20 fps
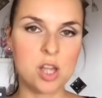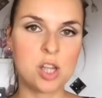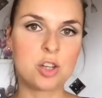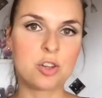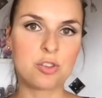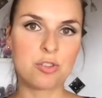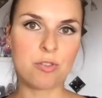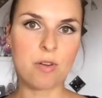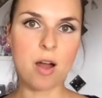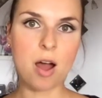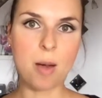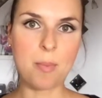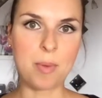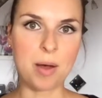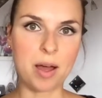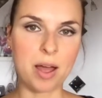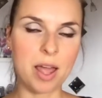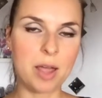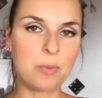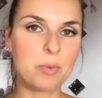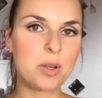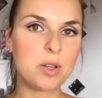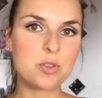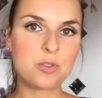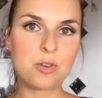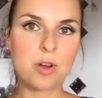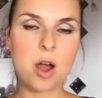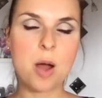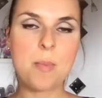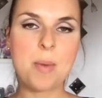Trauma, and with
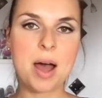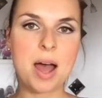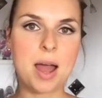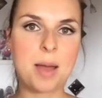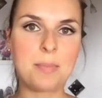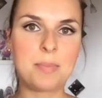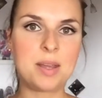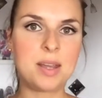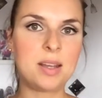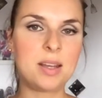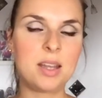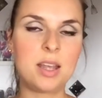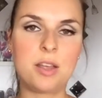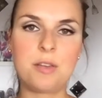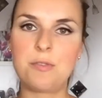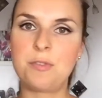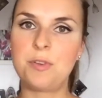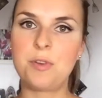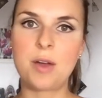trauma I mean if you